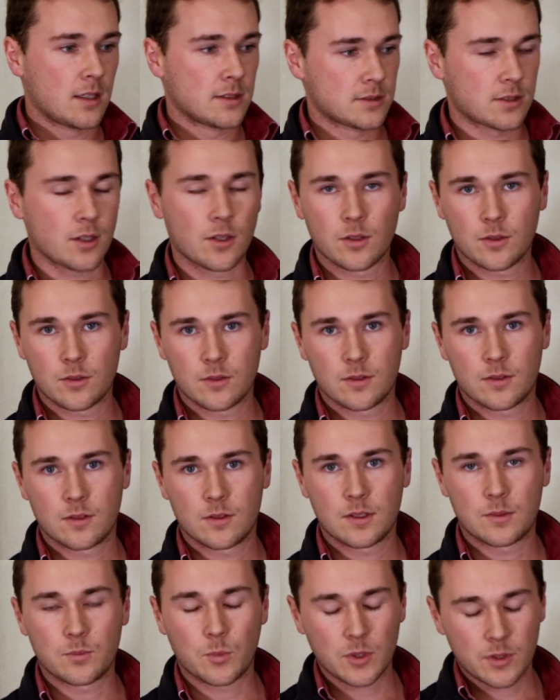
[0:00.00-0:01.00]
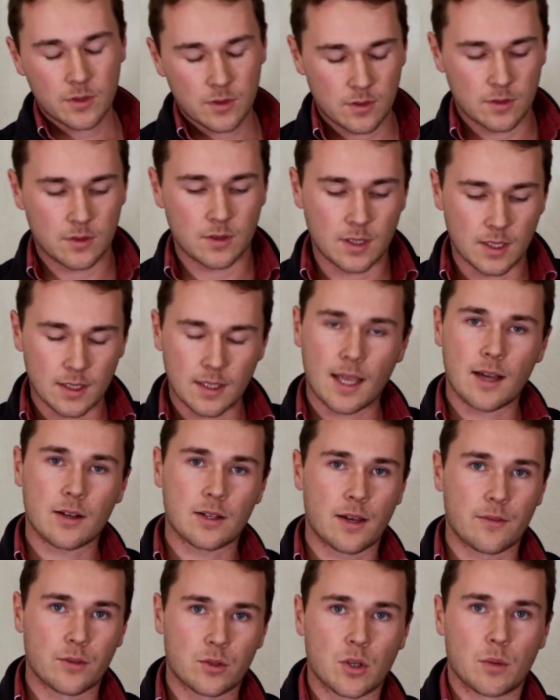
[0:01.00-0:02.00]
So what our
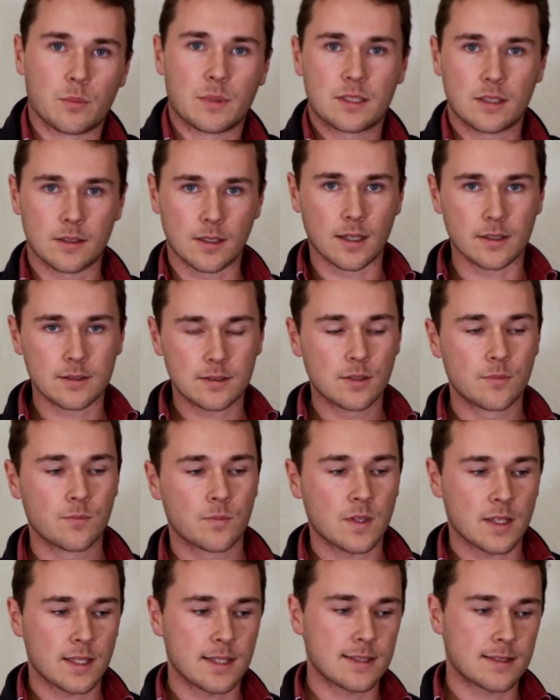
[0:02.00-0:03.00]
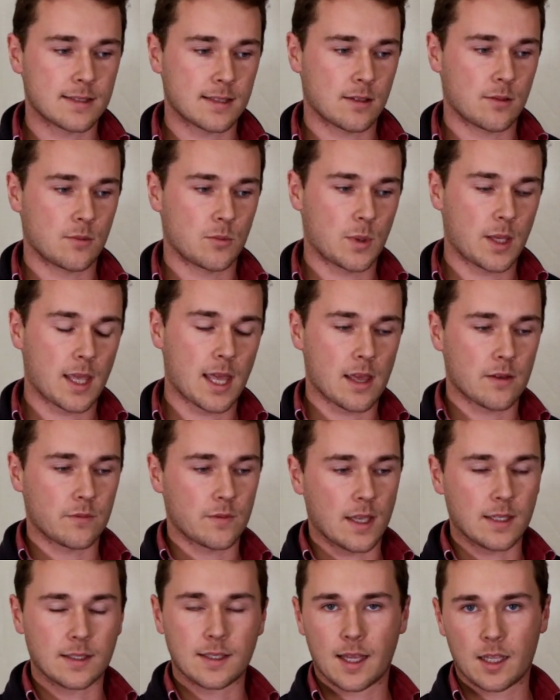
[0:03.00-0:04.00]
cover crop mixer does is we have
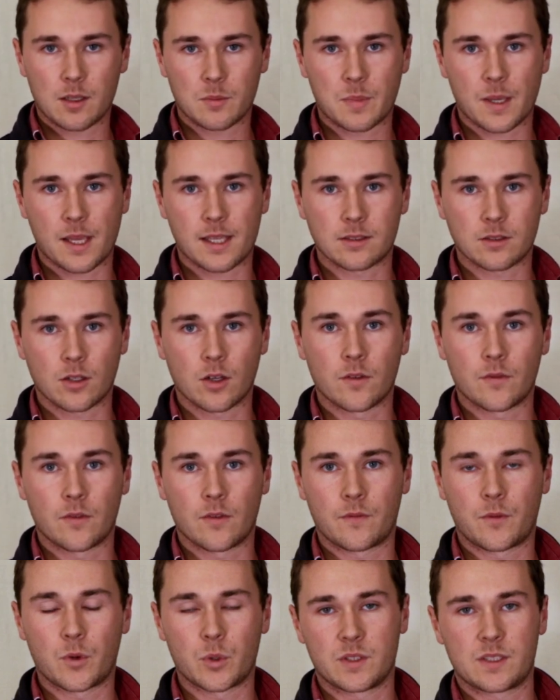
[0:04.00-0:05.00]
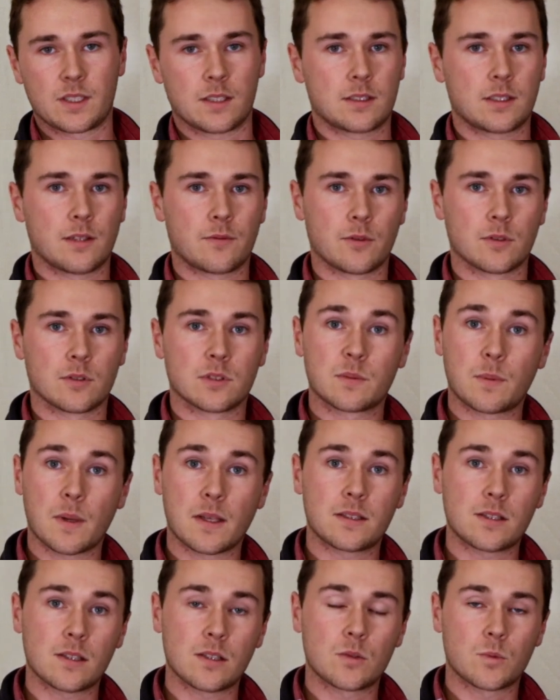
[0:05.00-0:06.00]
a database of 46 different
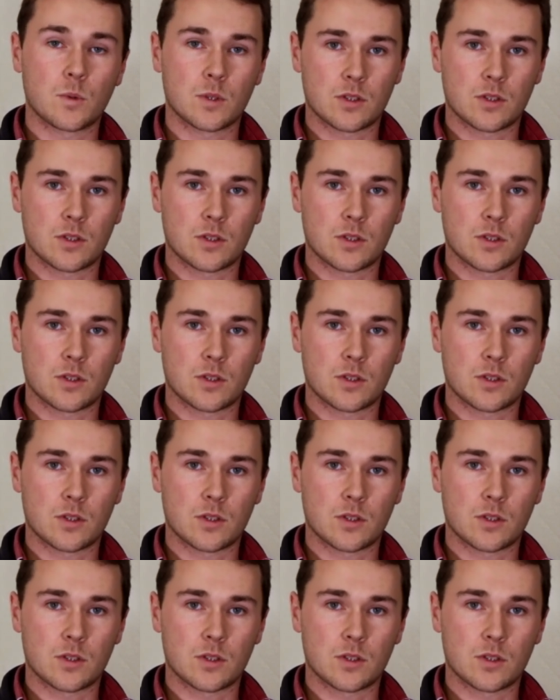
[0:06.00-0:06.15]
species,